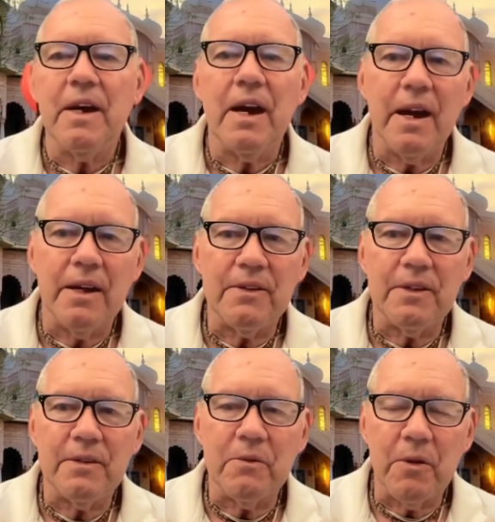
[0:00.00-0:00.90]
and
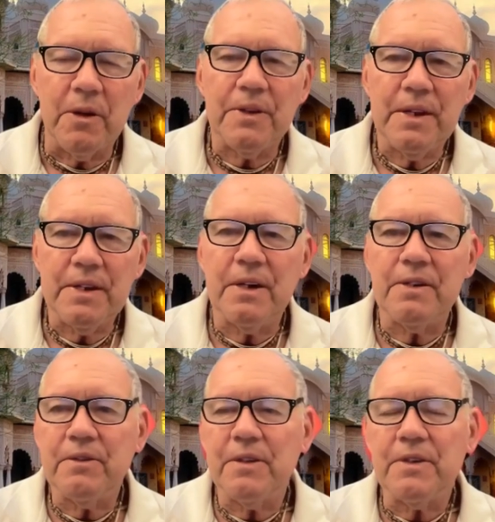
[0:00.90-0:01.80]
the work that he does
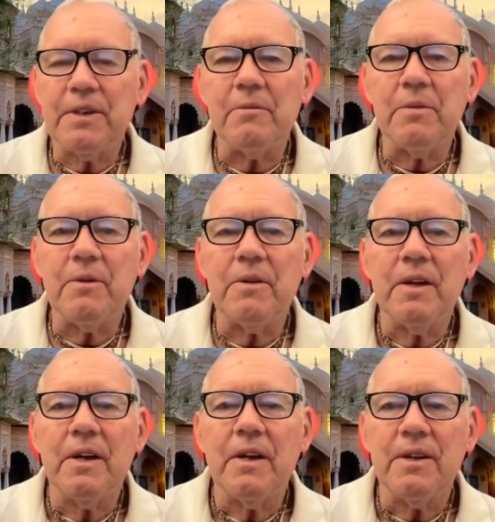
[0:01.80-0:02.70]
for the temple
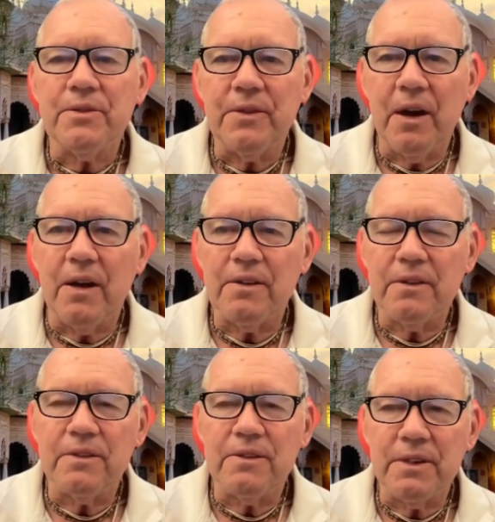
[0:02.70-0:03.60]
is not
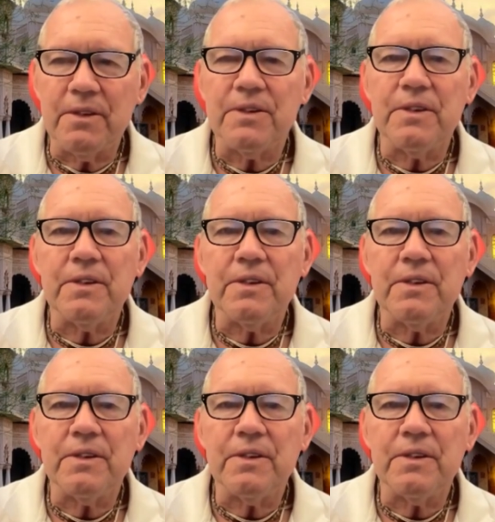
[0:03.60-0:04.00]
diligent.